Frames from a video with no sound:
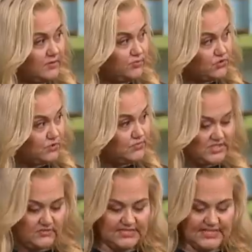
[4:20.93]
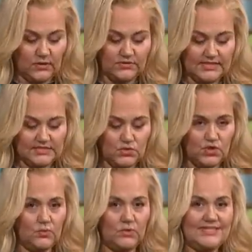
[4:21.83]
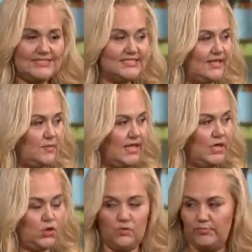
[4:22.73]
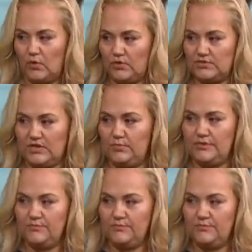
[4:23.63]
of prescription services out. This is a newer one. This is Skin and Me. You can pop yours open.